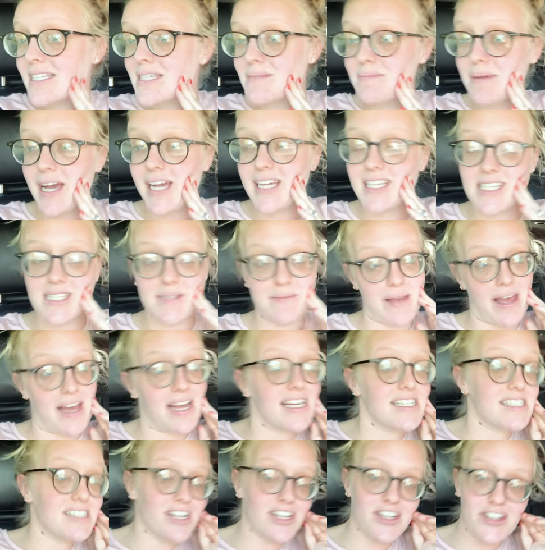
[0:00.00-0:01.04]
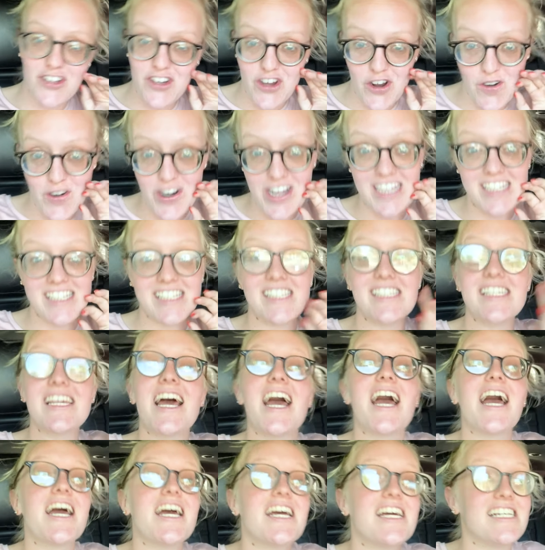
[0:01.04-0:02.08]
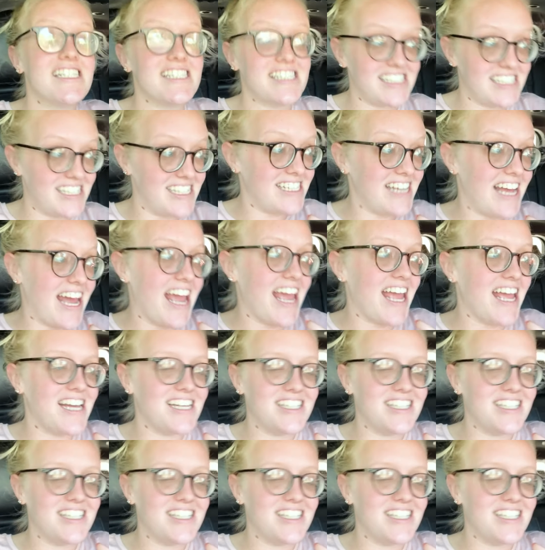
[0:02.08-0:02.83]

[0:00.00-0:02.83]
spice is back at Dunkin' Donuts today.